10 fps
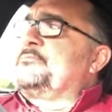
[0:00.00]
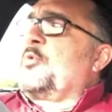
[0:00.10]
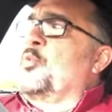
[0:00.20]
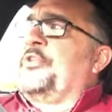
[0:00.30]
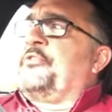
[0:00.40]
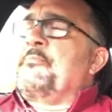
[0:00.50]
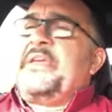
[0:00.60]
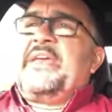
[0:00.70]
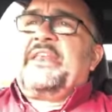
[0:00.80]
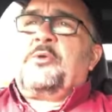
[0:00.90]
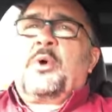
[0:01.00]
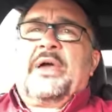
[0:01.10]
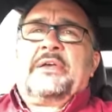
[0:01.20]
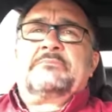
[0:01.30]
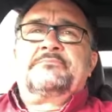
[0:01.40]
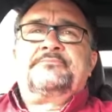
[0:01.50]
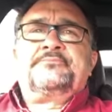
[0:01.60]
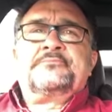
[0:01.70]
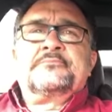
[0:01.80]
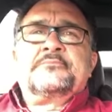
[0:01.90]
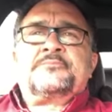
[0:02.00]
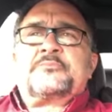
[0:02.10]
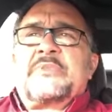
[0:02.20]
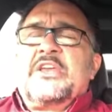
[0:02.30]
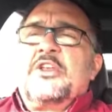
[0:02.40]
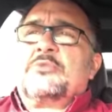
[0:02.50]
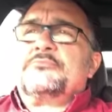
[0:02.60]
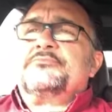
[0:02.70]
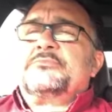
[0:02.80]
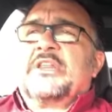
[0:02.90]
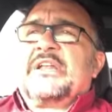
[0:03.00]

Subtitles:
with me anyway, a lot